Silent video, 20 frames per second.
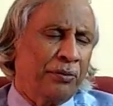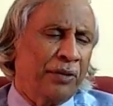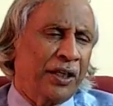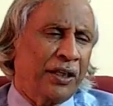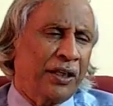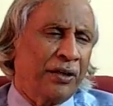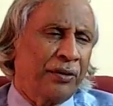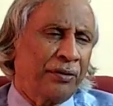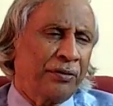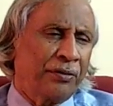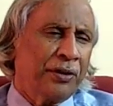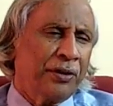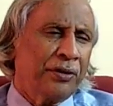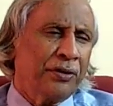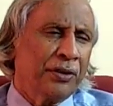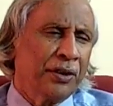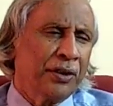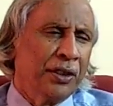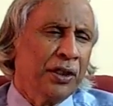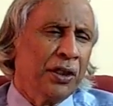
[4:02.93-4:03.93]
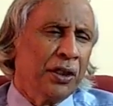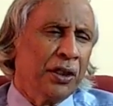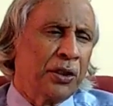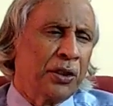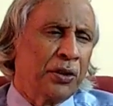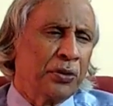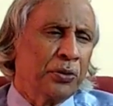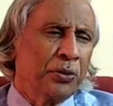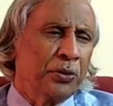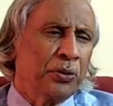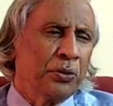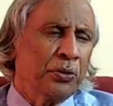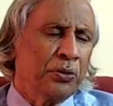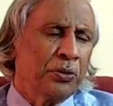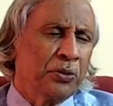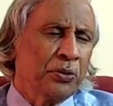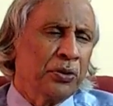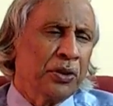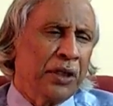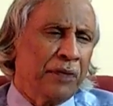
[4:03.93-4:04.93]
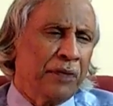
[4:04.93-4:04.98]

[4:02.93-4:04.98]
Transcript: of Medical Research to,